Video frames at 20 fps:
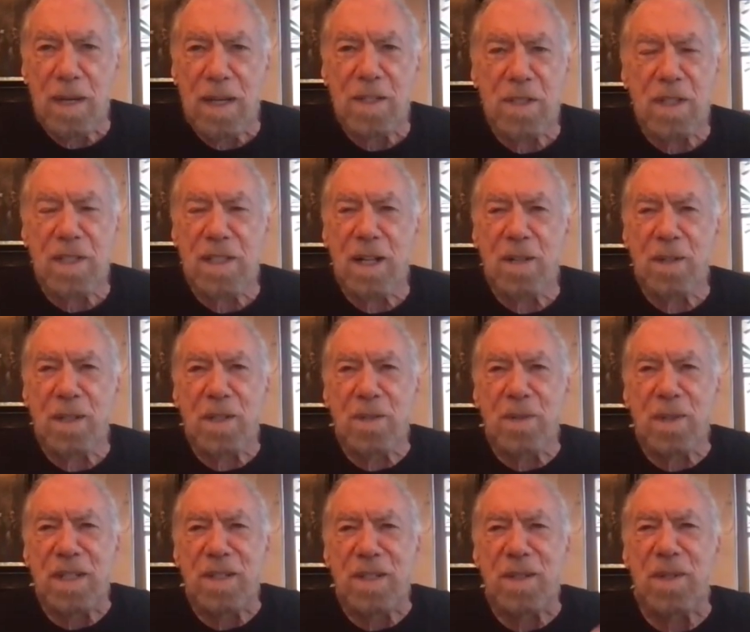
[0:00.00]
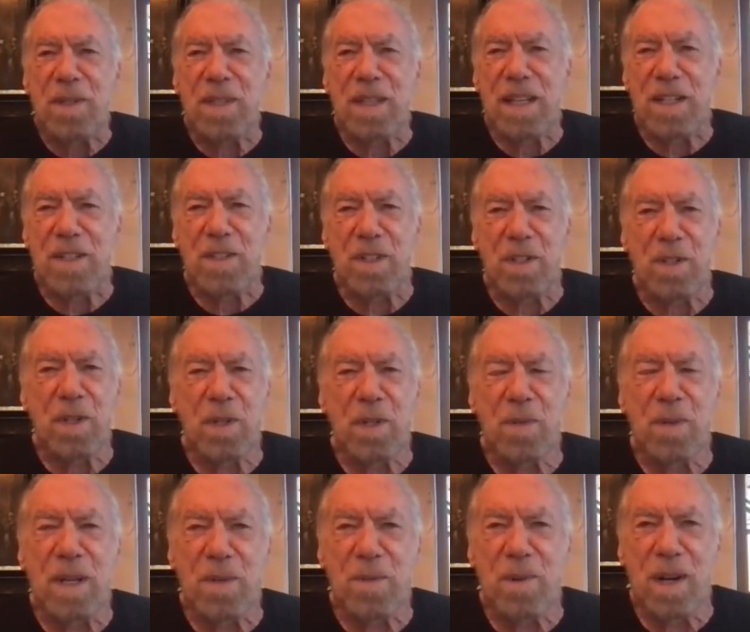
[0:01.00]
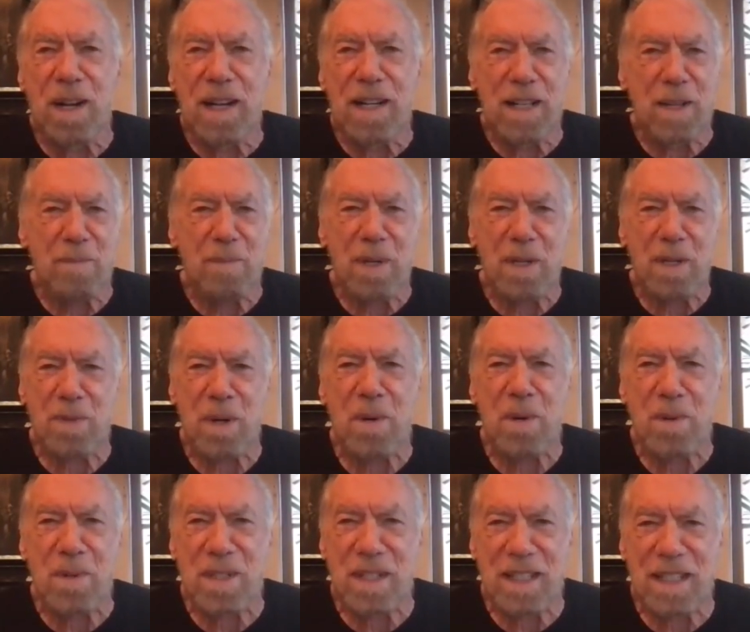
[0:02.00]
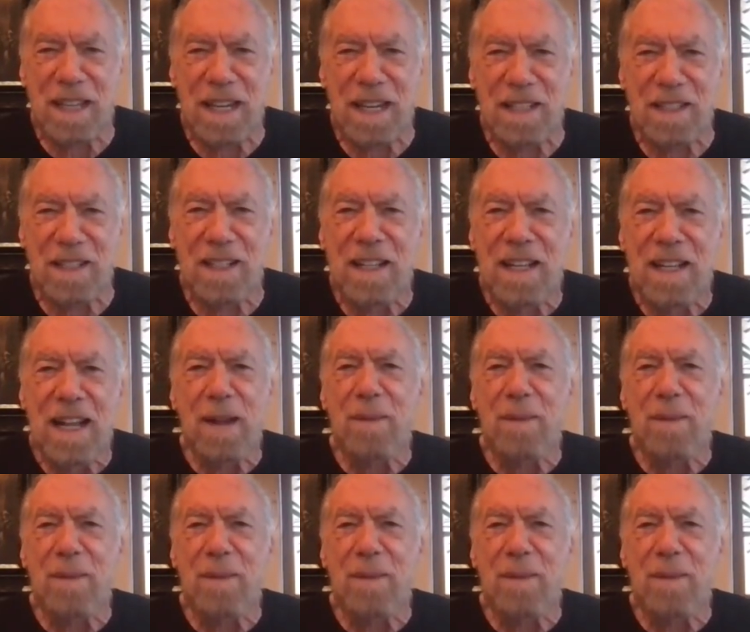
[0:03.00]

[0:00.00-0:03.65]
He says, I only drink two things good red wine and Patron tequila.